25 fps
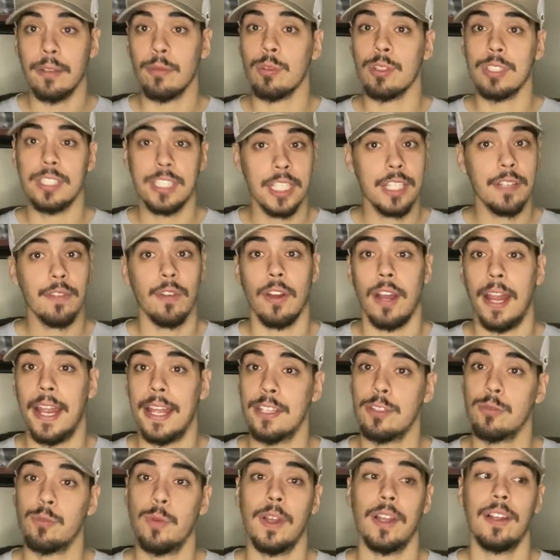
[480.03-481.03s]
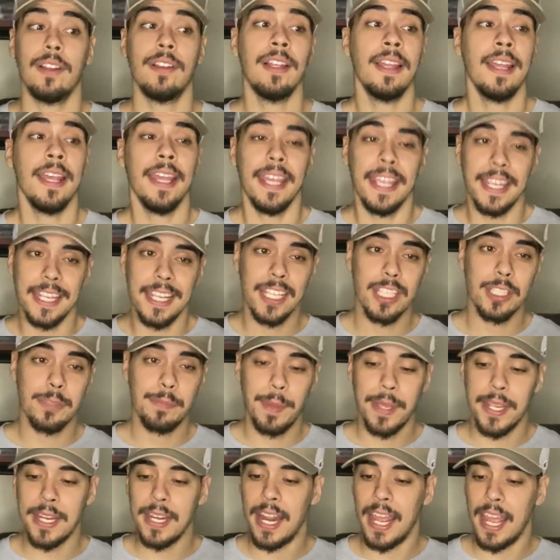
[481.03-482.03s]
receiver as well. He has
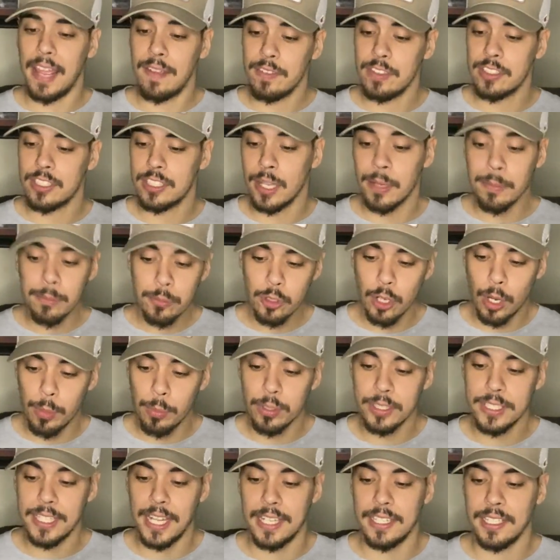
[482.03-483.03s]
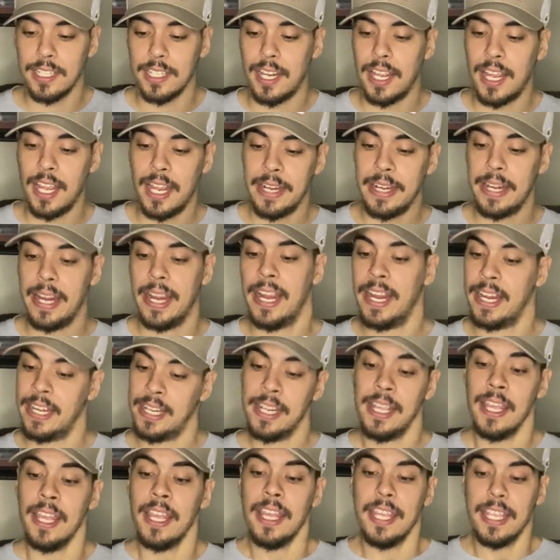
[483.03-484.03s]
been having some trouble down the line, and
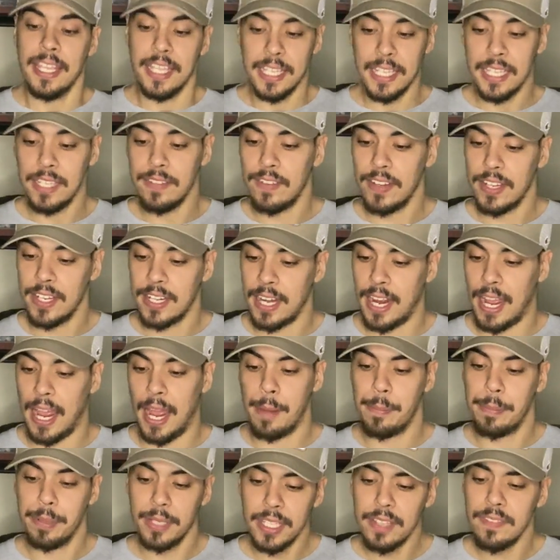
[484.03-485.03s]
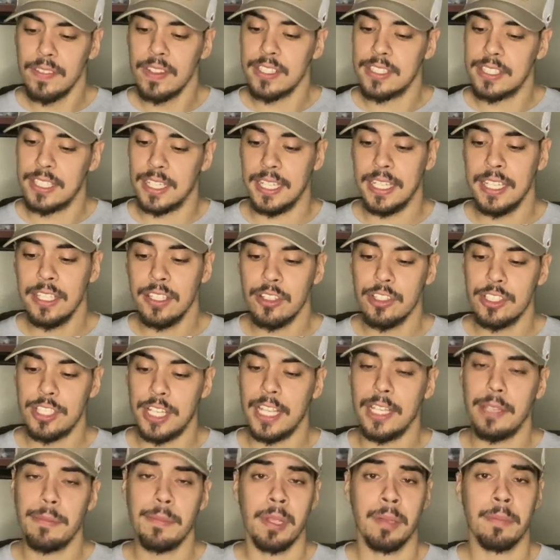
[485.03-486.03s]
even I believe it's either
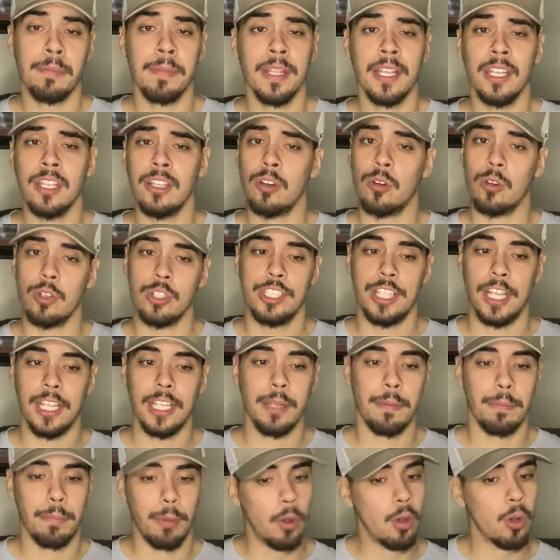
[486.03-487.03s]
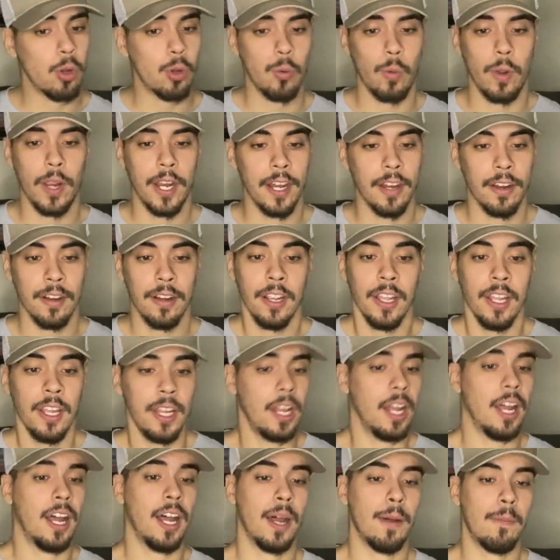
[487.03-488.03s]
Jalen McMillan or Jalen Polk where
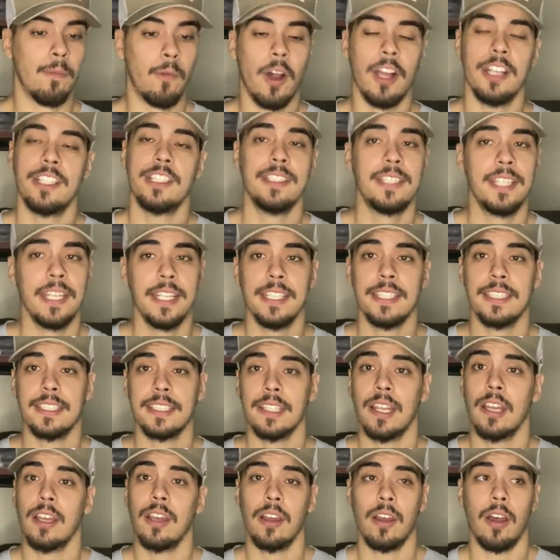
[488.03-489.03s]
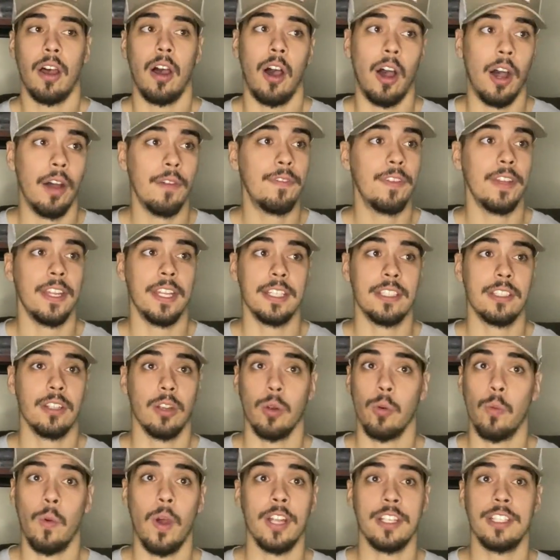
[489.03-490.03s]
Washington's offense or
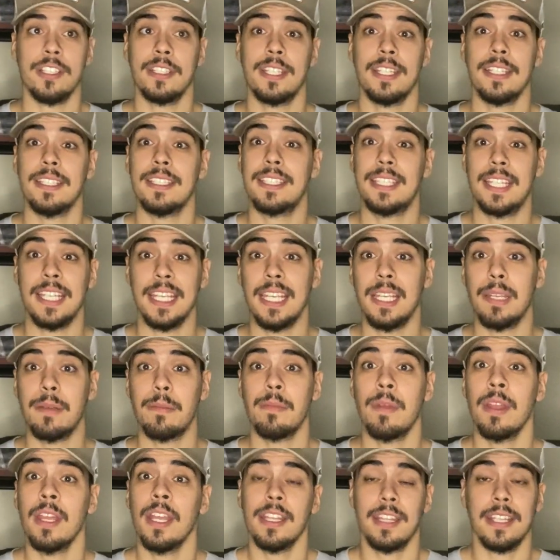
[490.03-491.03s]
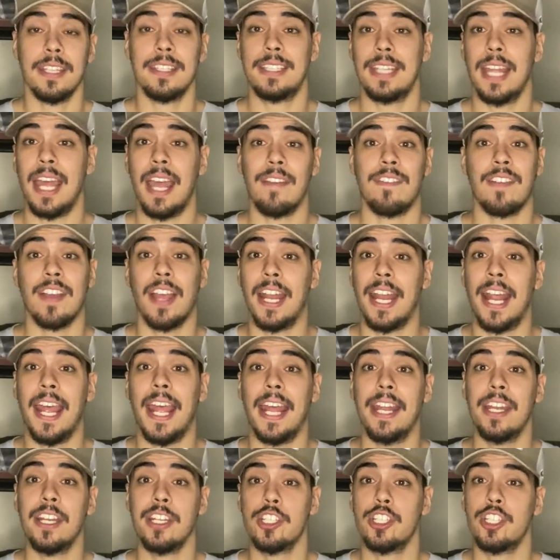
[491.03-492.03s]
Washington's team, the staff kind of
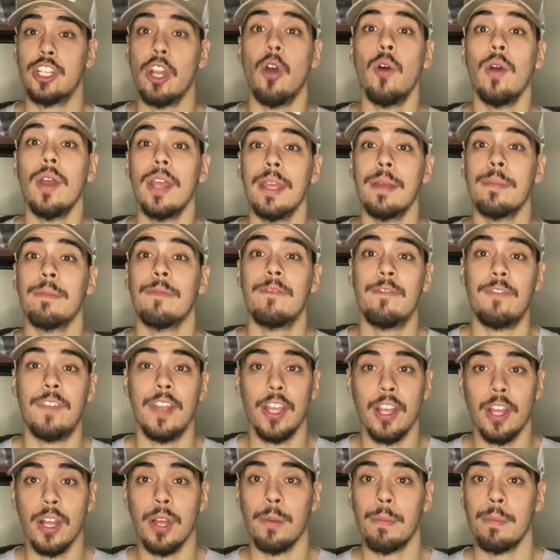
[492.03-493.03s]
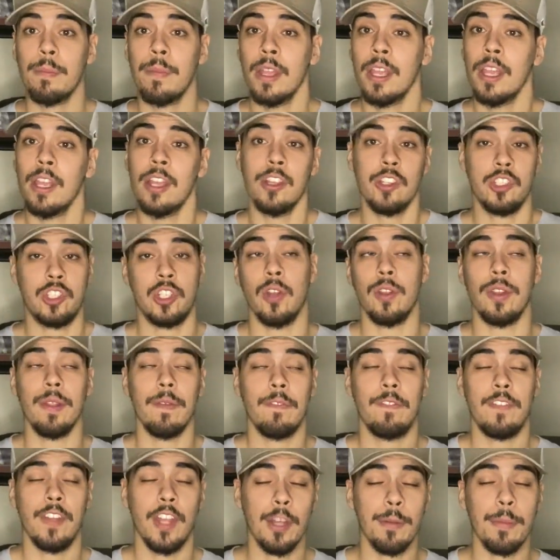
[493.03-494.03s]
had to show them
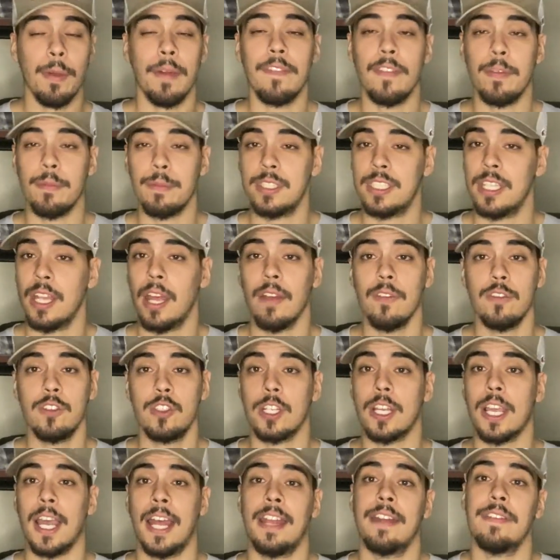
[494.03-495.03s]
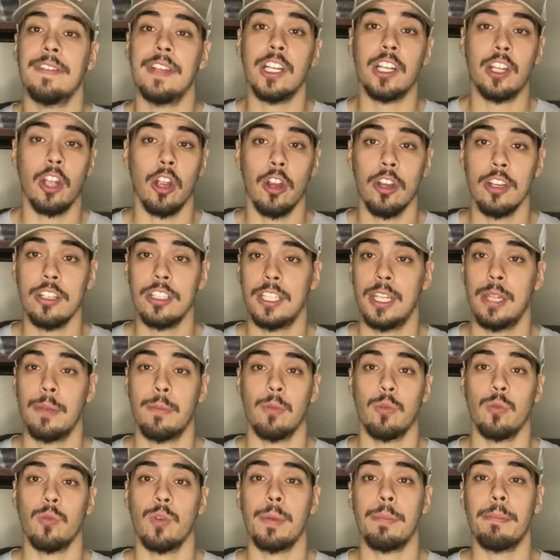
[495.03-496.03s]
film of themselves to kind of encourage
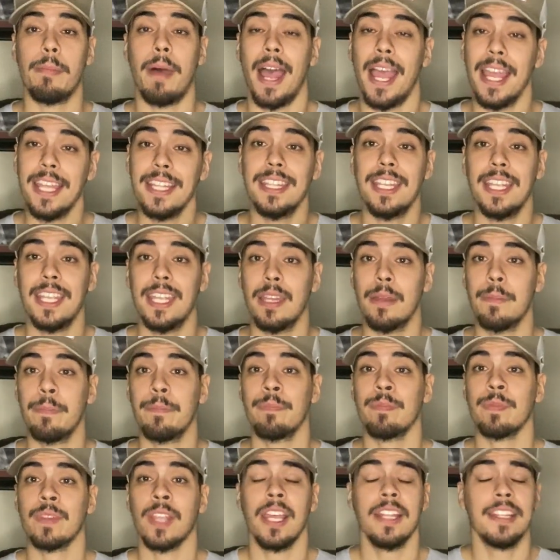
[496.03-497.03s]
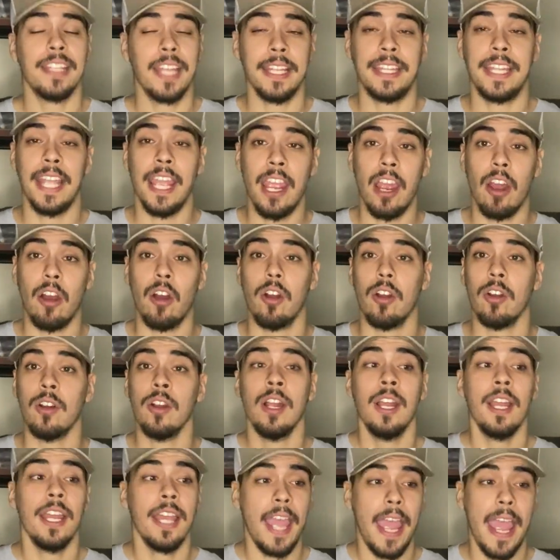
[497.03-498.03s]
them, remind them that they are
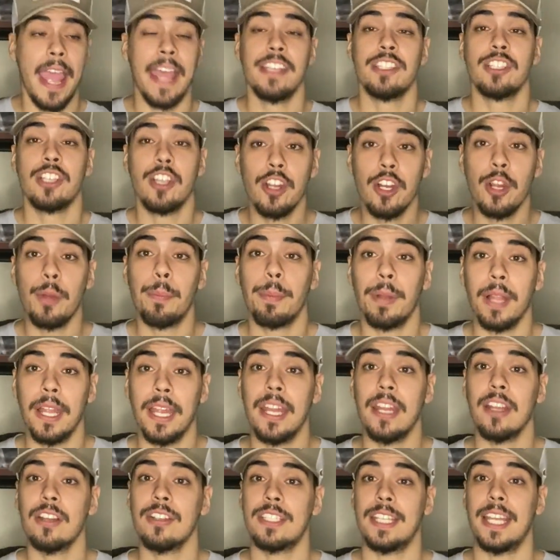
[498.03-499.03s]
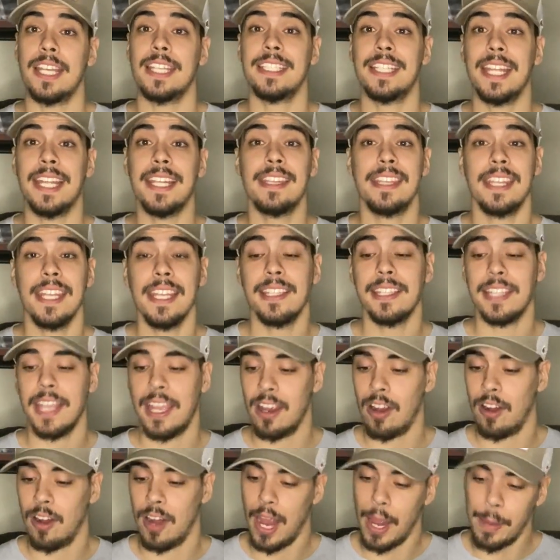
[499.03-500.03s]
as good of players as they think they
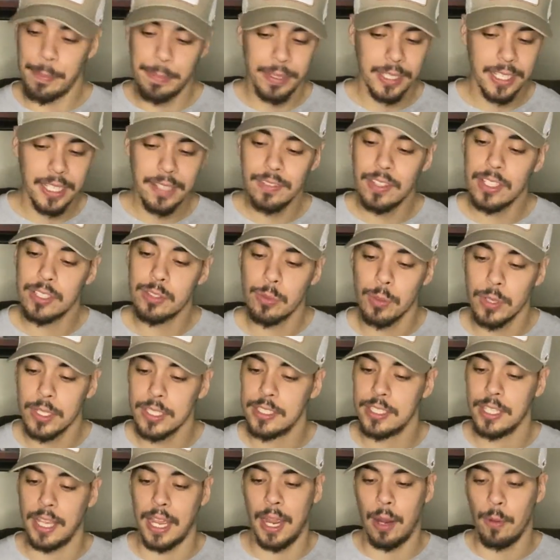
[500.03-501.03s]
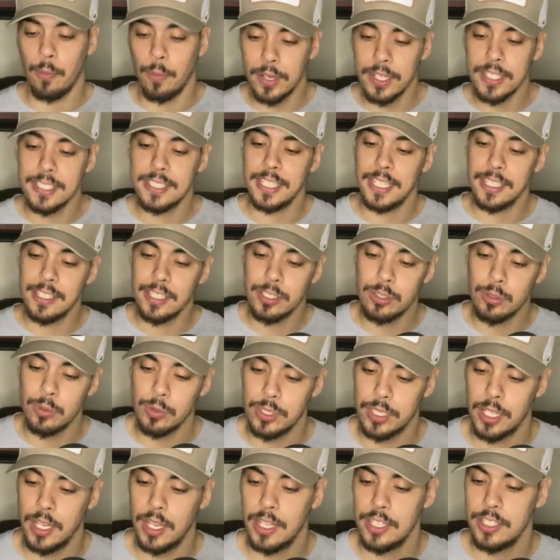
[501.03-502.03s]
are. I want to say this was
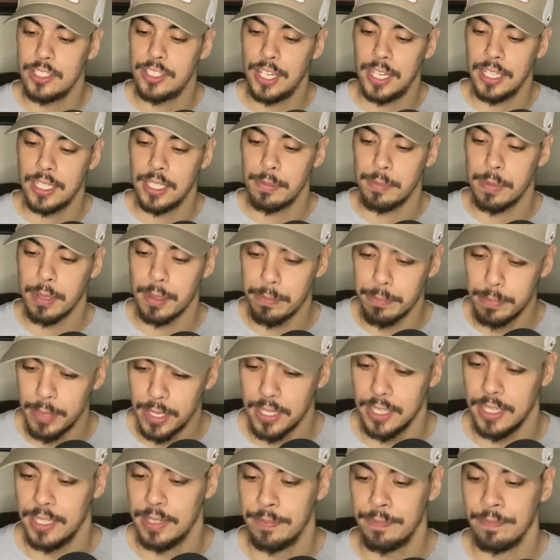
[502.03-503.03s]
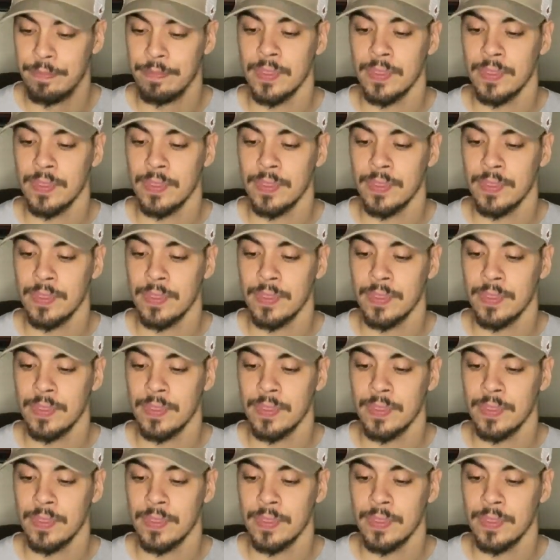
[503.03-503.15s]
Jalen McMillan.